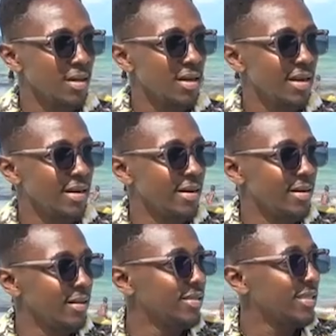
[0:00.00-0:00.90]
And
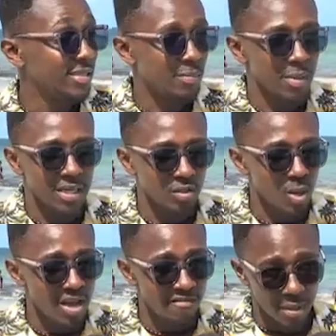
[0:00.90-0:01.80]
this is the place
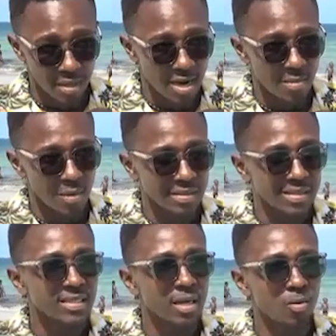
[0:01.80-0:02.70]
where I've been coming
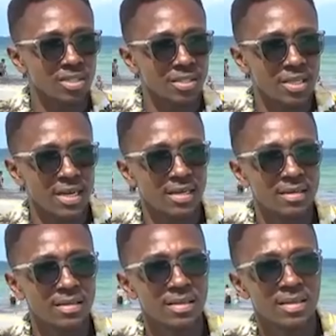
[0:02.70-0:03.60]
since I was a child.